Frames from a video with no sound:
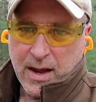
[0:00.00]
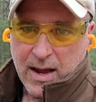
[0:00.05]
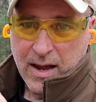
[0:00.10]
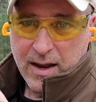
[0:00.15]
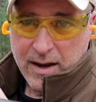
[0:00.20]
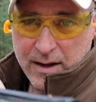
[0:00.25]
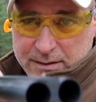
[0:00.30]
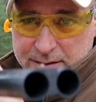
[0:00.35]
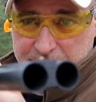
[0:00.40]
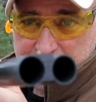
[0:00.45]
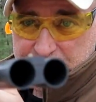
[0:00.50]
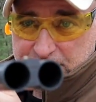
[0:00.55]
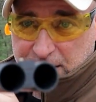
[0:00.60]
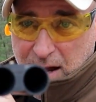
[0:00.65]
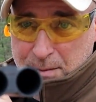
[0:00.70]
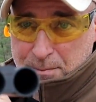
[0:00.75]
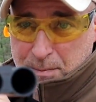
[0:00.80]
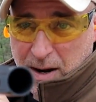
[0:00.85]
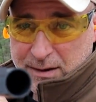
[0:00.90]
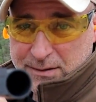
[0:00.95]
And it's a
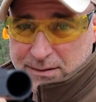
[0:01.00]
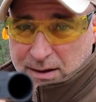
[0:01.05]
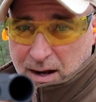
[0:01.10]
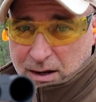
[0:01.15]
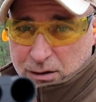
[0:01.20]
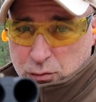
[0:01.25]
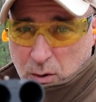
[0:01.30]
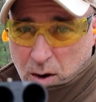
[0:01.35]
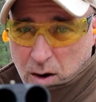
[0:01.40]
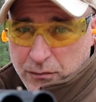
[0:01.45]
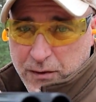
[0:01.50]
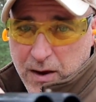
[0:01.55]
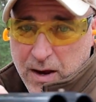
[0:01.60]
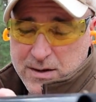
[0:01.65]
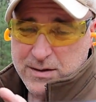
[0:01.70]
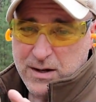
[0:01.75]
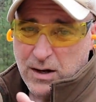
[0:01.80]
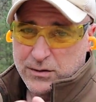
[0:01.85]
side-by-side 12 gauge.